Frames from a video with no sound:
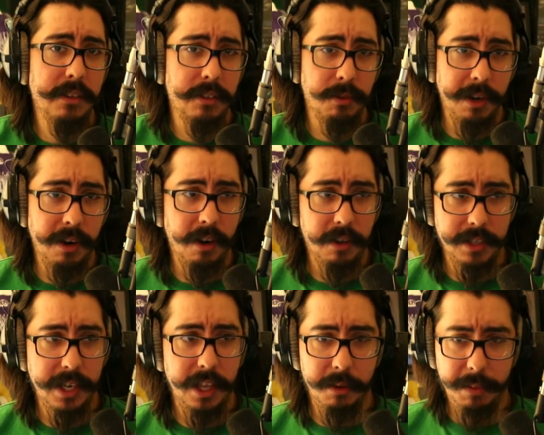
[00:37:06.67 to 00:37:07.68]
Twitter
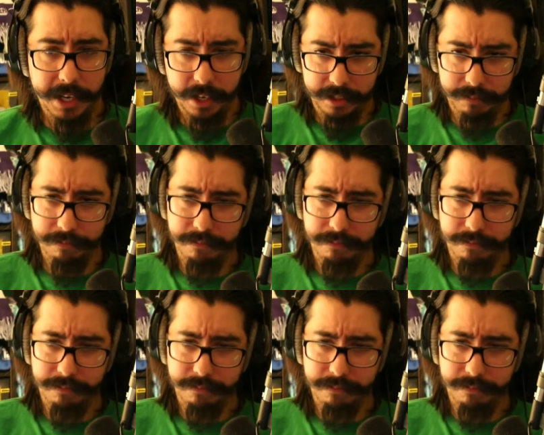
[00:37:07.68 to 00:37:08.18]
altogether because